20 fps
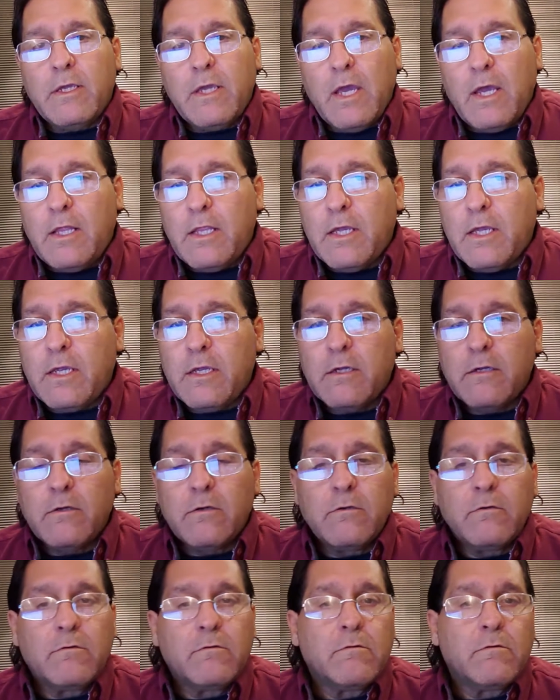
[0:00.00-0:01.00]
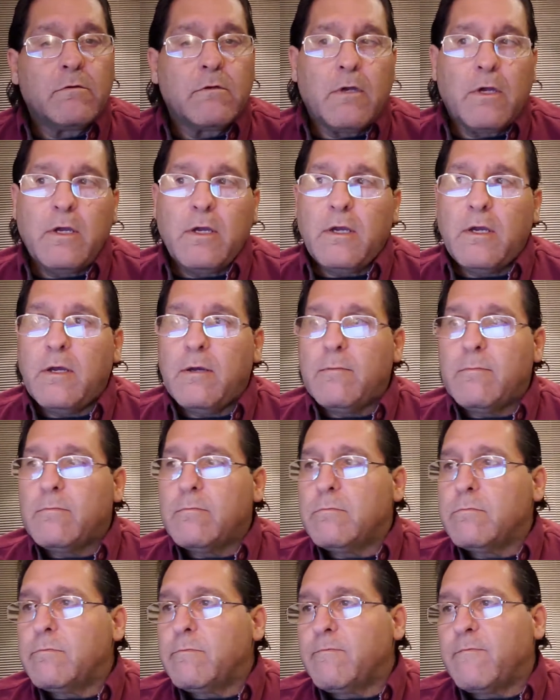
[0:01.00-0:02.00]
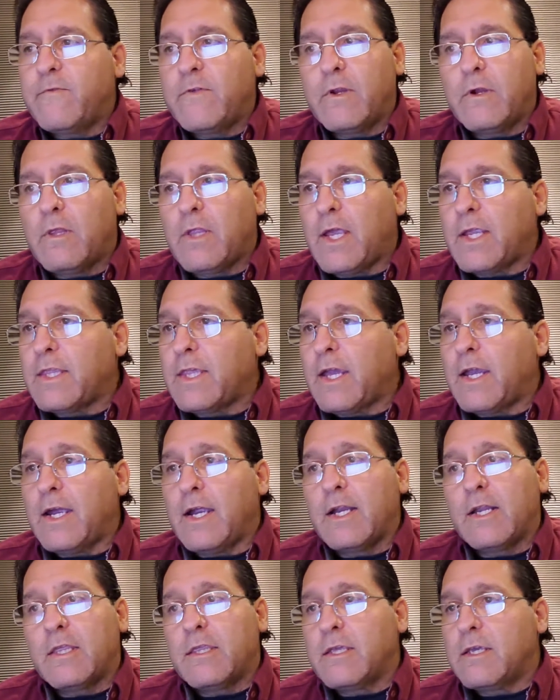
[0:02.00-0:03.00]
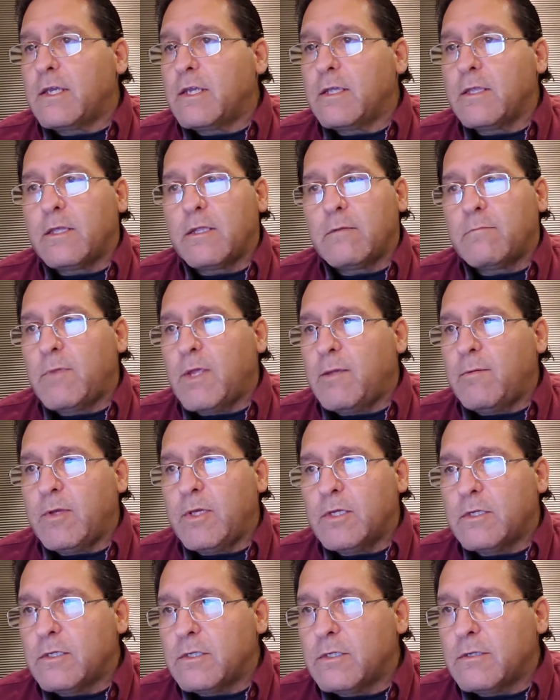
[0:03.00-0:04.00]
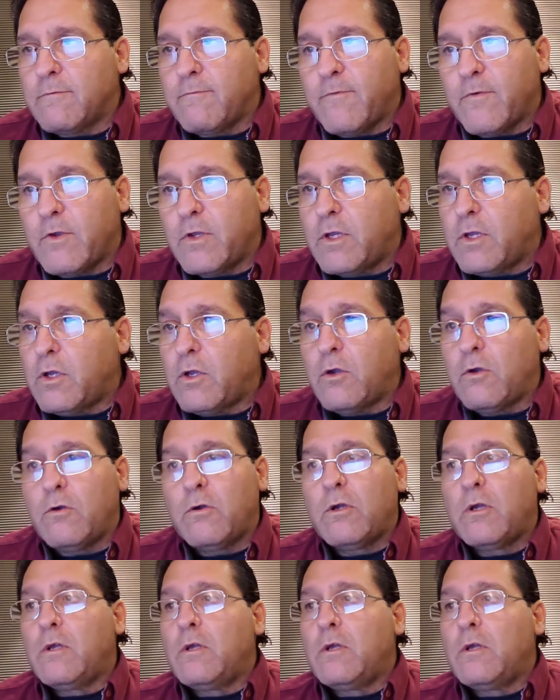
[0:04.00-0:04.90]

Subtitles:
yelling. If you don't like that kind of thing, then maybe this isn't for you.